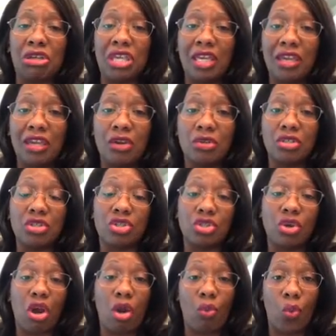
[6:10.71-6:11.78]
eager to
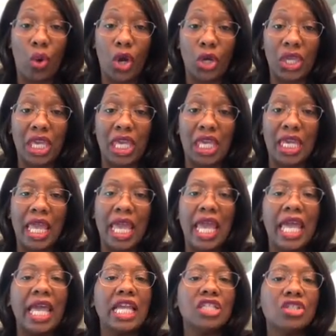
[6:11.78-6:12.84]
start working.
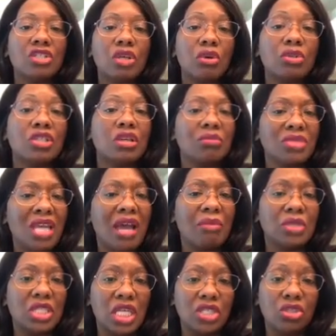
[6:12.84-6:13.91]
And so sometimes
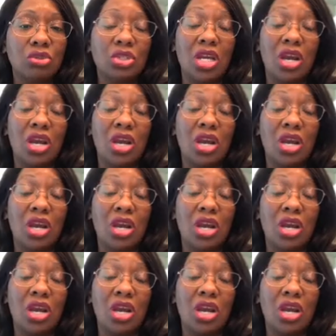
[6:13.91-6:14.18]
they do